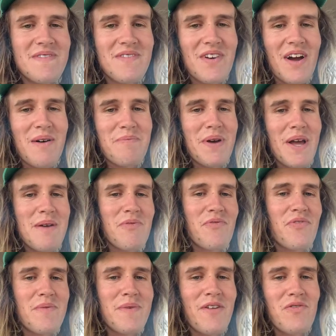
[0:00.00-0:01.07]
We got people
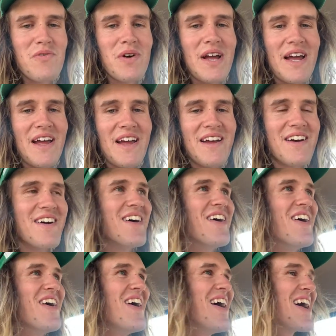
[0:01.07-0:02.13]
from everywhere.
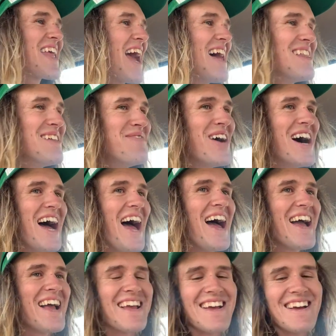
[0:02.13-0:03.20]
Oh, Calamar
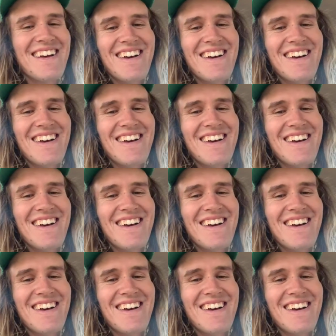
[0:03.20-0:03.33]
Ag.